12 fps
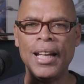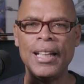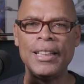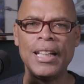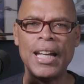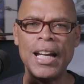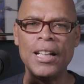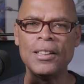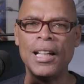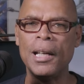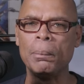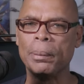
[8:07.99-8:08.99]
and the
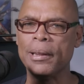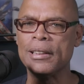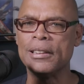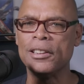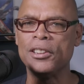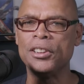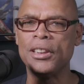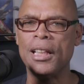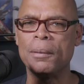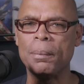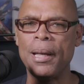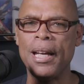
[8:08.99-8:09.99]
airline placed their
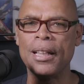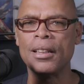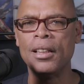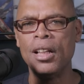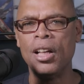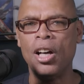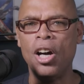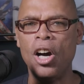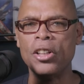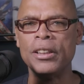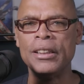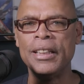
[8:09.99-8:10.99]
check bag
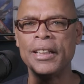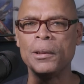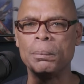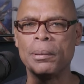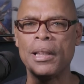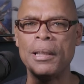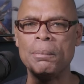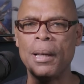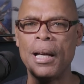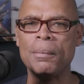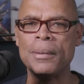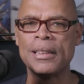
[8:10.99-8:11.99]
on another plane
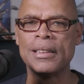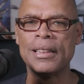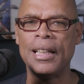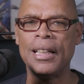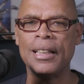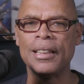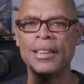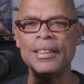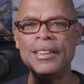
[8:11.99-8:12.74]
by mistake.